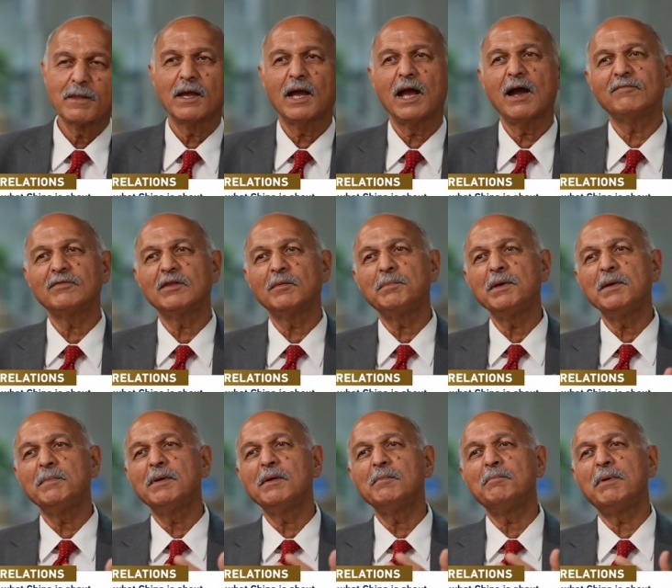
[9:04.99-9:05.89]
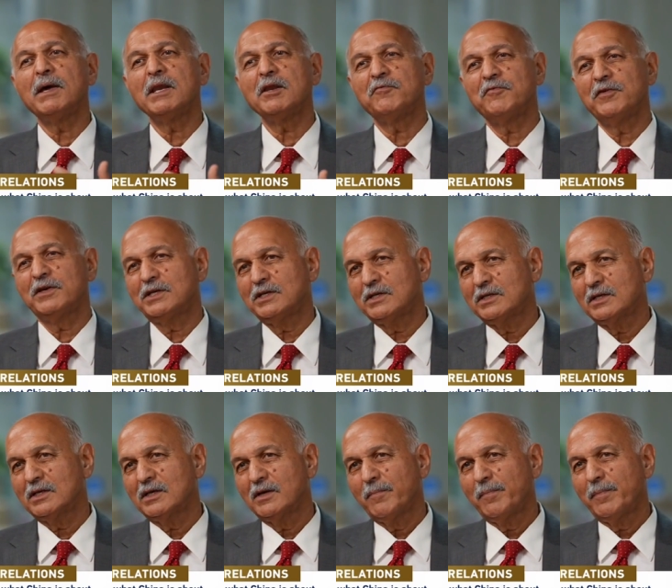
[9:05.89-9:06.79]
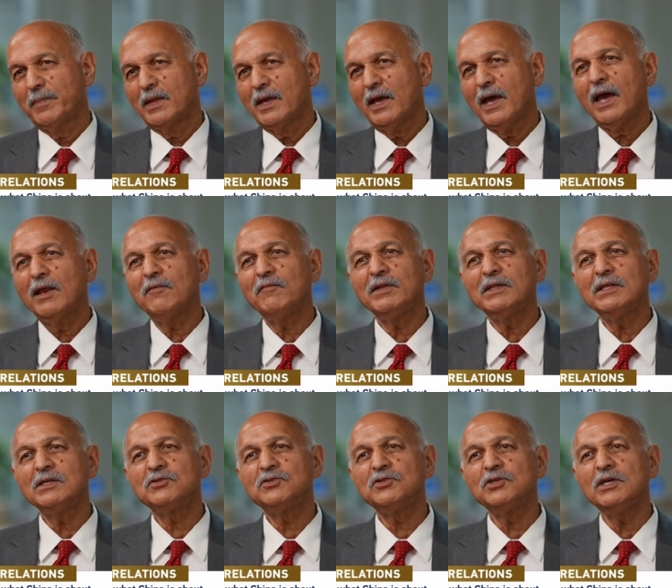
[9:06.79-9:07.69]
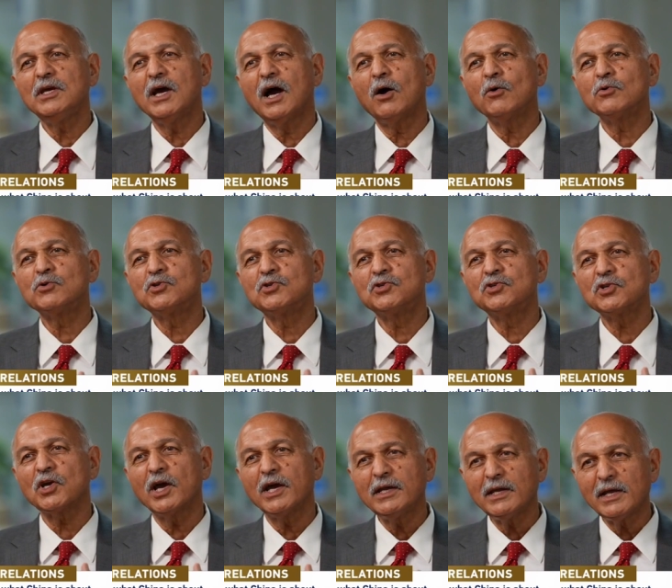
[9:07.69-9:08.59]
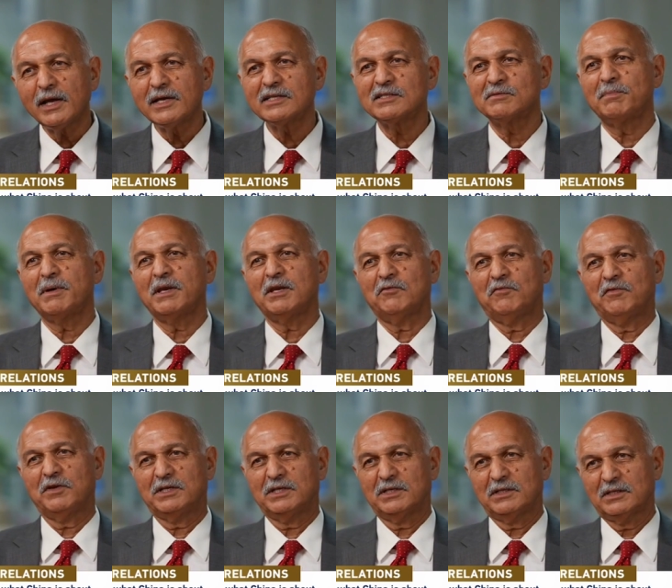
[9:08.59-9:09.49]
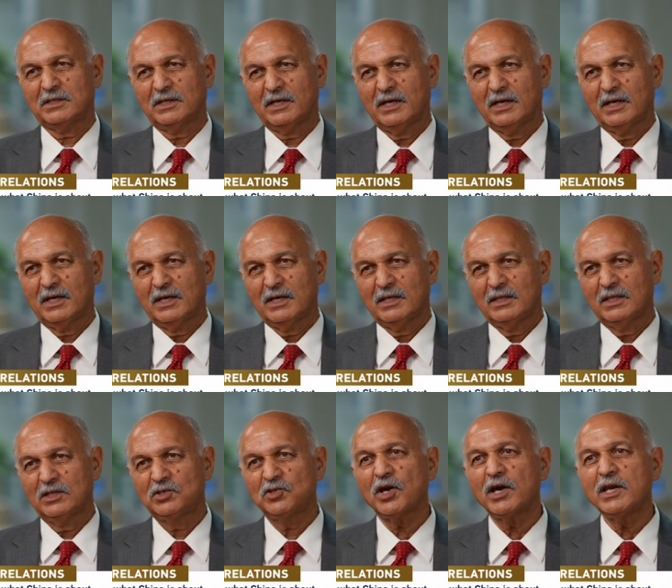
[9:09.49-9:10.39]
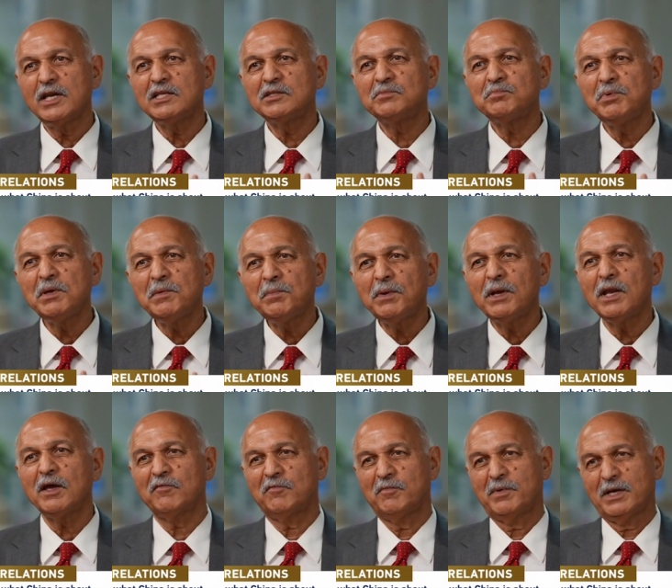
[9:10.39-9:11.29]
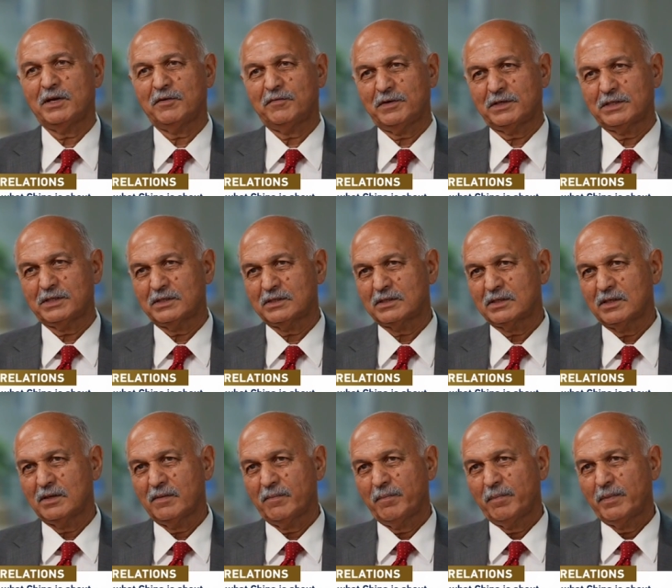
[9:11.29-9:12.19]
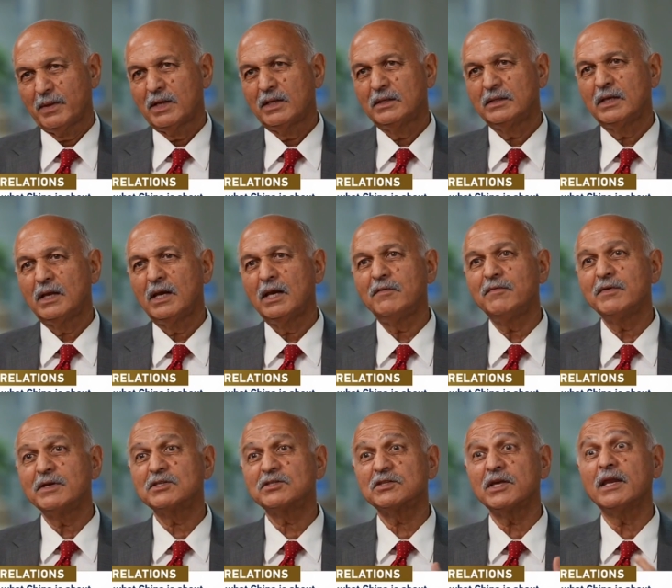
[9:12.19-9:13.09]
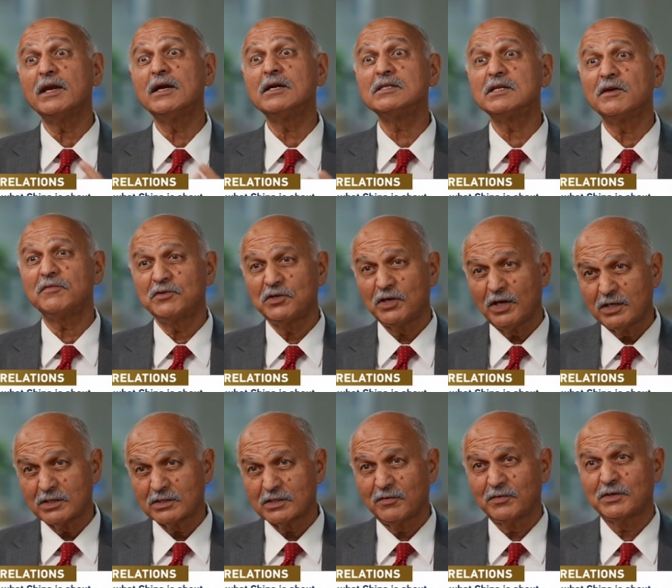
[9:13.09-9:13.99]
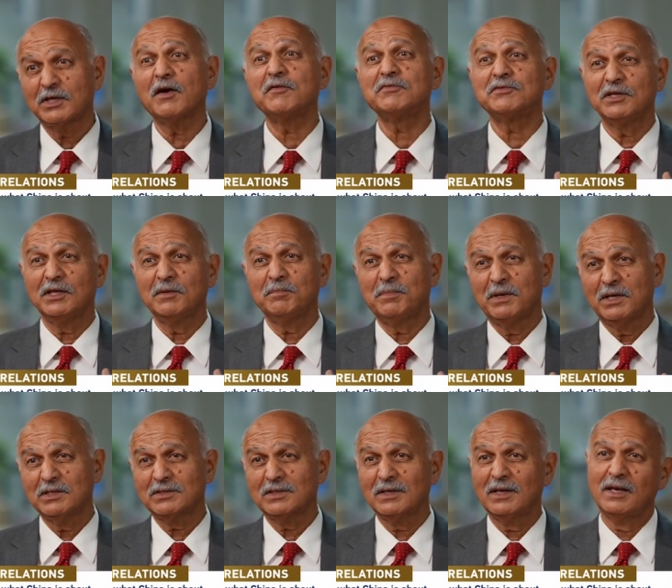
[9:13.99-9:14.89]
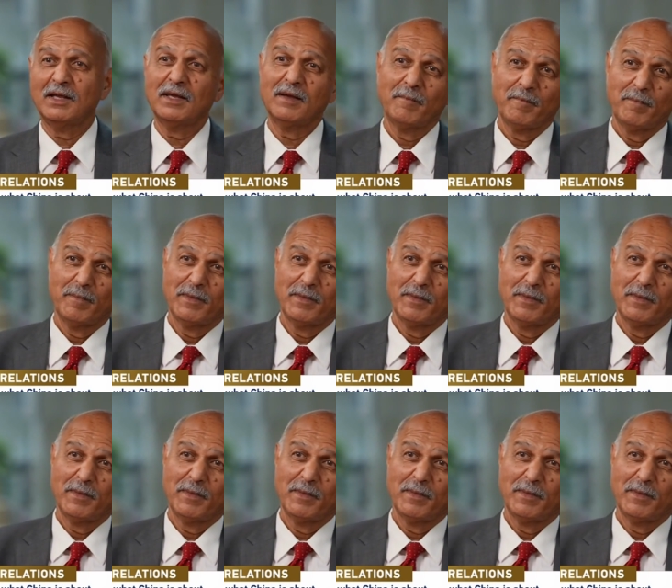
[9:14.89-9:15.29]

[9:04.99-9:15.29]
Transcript: Have the people benefited? And when they see how China has benefited the Chinese people have benefited. Their living standards have changed, which I've seen personally.